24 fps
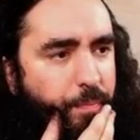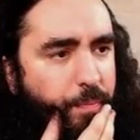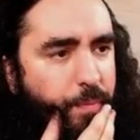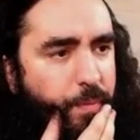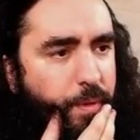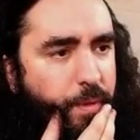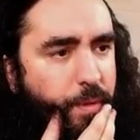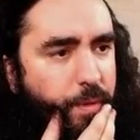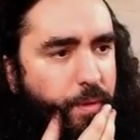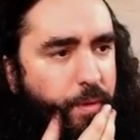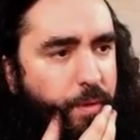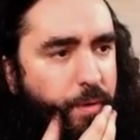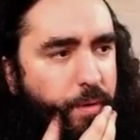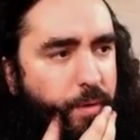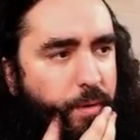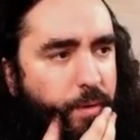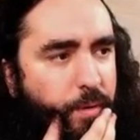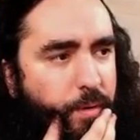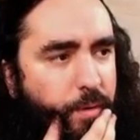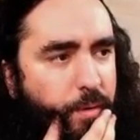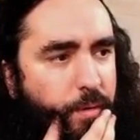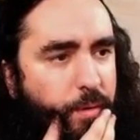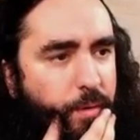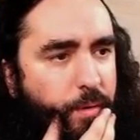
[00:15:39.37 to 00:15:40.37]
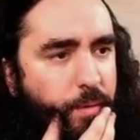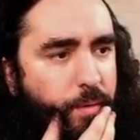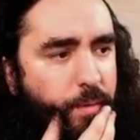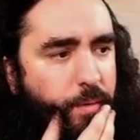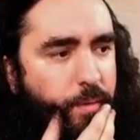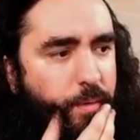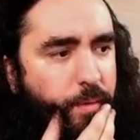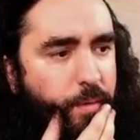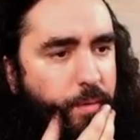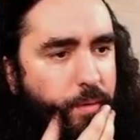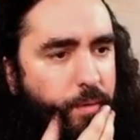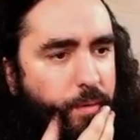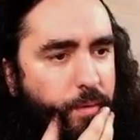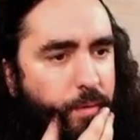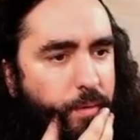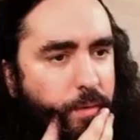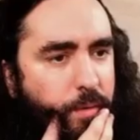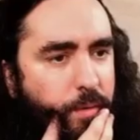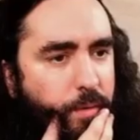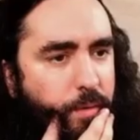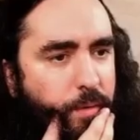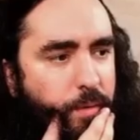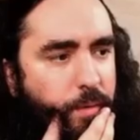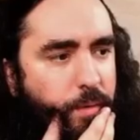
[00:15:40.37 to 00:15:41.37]

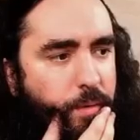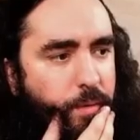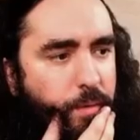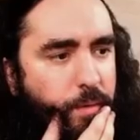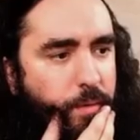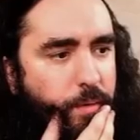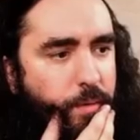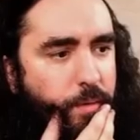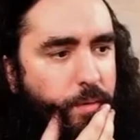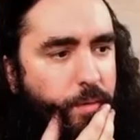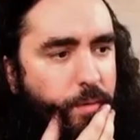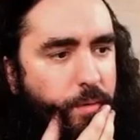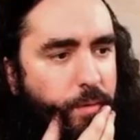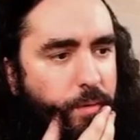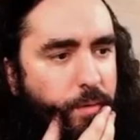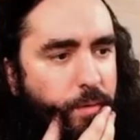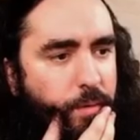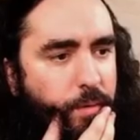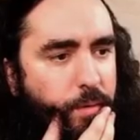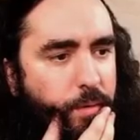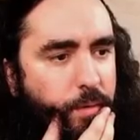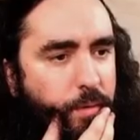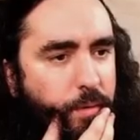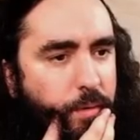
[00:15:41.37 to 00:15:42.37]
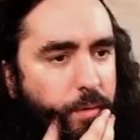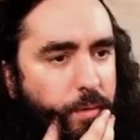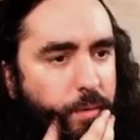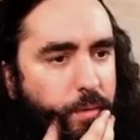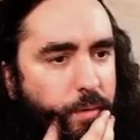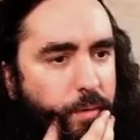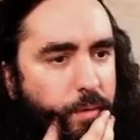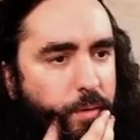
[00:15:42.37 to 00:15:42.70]
Nobody speaks.